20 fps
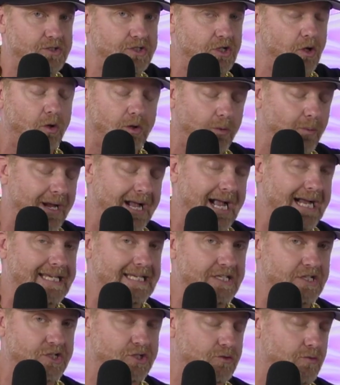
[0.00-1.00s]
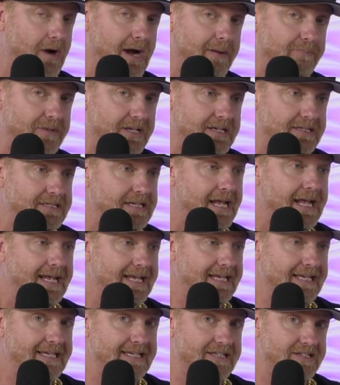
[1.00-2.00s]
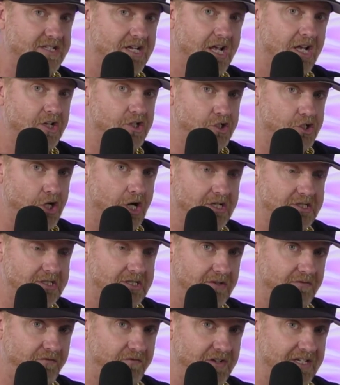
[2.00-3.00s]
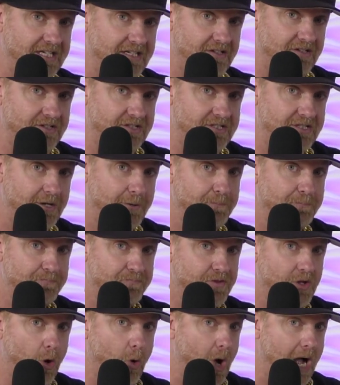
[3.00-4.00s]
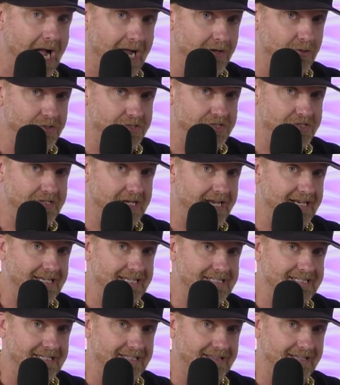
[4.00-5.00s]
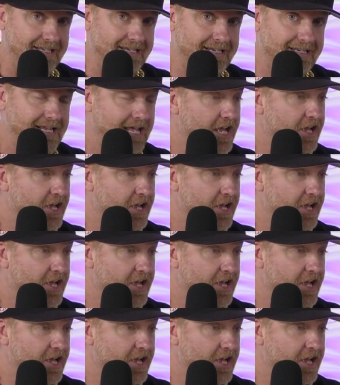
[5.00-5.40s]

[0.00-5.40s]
The only way I can describe this is Justin Fields, Ohio State is elite.